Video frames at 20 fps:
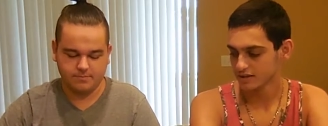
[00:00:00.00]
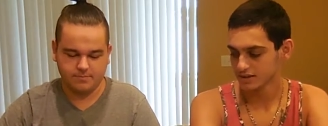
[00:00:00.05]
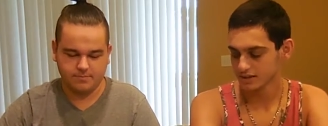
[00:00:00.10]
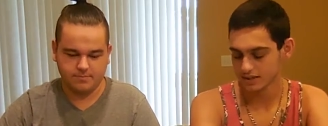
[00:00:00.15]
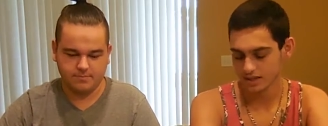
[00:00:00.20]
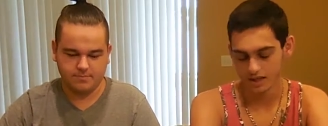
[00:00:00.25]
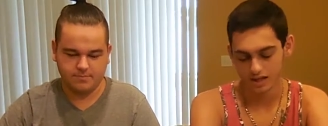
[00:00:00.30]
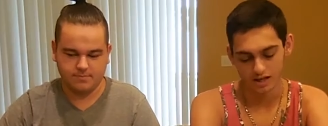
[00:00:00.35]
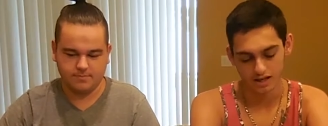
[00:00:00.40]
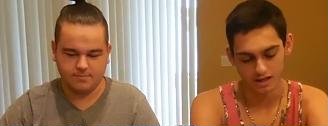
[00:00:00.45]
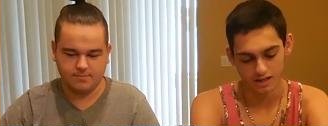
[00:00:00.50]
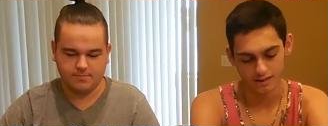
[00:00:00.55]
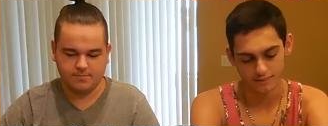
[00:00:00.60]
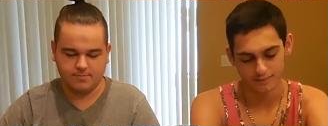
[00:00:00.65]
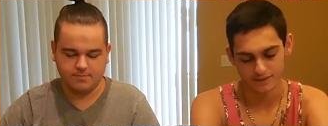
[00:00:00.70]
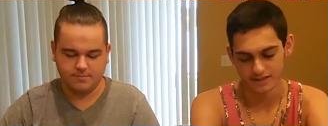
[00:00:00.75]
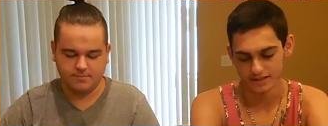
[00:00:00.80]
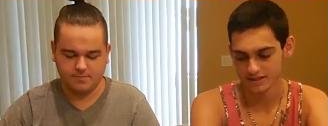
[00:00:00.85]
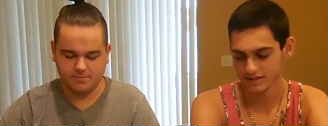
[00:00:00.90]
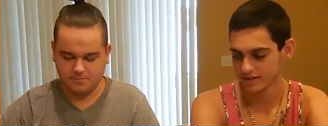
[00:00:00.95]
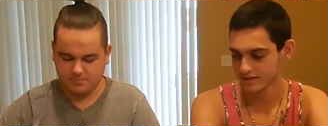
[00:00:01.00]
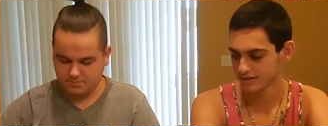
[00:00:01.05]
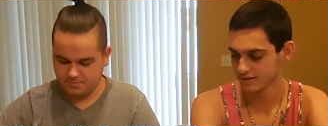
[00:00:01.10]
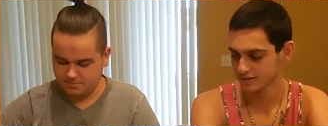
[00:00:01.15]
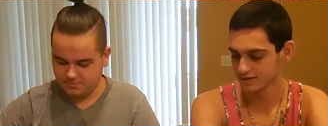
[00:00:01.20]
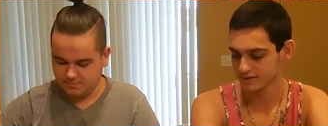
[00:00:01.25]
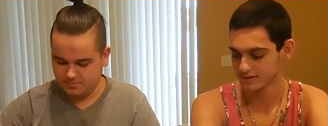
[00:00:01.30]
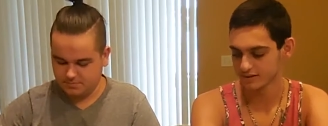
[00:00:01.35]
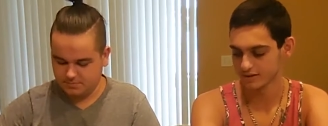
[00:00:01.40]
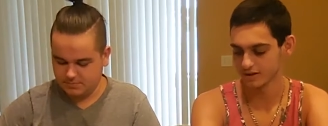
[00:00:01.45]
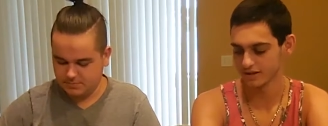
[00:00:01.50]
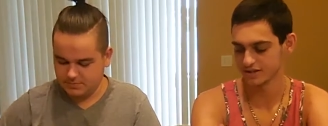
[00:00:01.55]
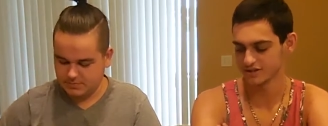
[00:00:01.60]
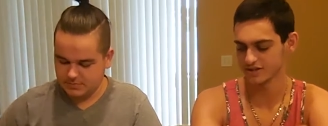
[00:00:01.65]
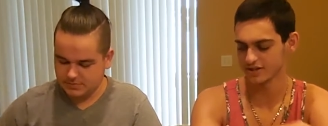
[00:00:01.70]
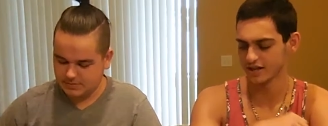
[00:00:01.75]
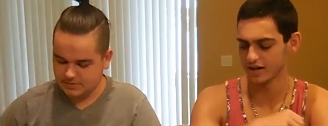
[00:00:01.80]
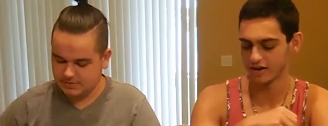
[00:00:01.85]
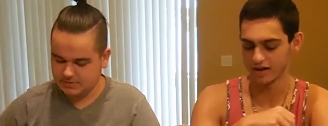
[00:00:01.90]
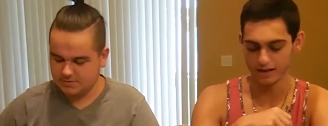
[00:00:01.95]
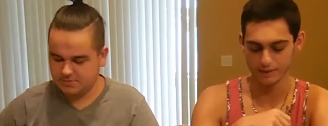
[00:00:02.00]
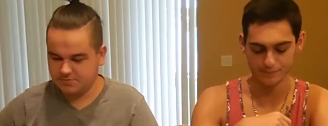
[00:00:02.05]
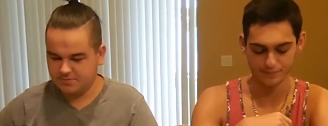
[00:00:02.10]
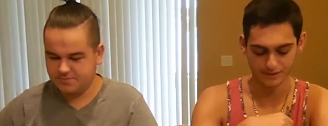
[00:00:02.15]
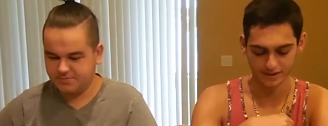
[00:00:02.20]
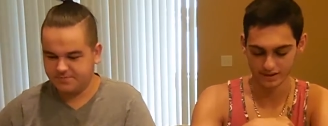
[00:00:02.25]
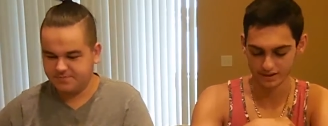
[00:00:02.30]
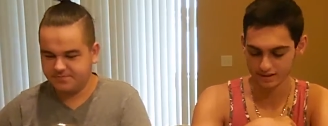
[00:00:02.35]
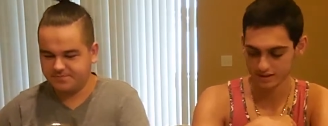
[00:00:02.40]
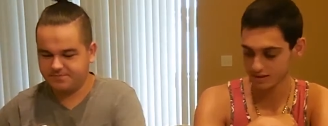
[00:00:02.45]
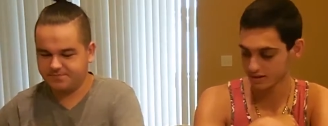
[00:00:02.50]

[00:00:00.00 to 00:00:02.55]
Speaker 1: Oh. Alright, so now I pick.